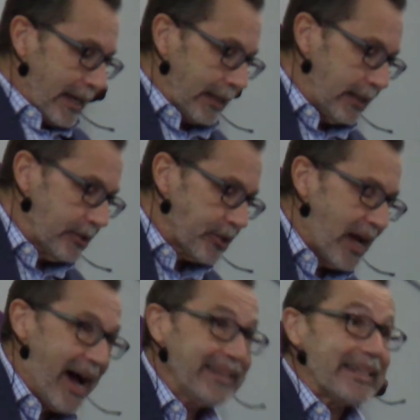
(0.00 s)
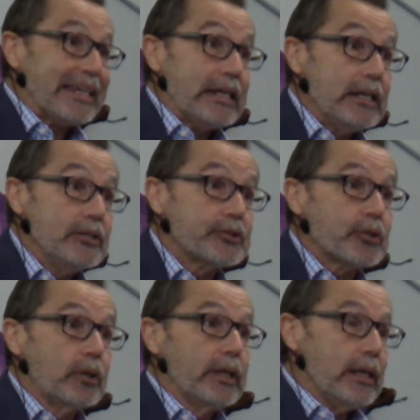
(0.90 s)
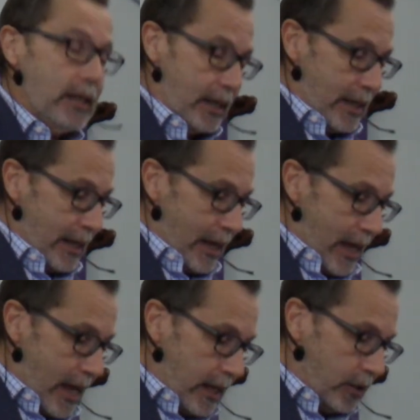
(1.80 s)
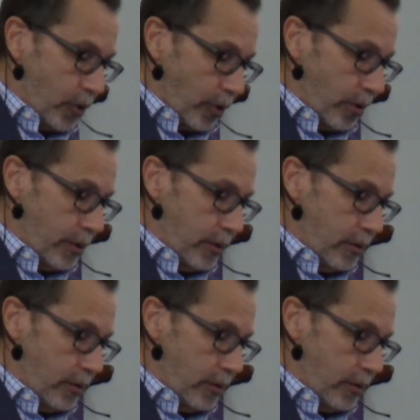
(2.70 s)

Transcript: it is not easily angered.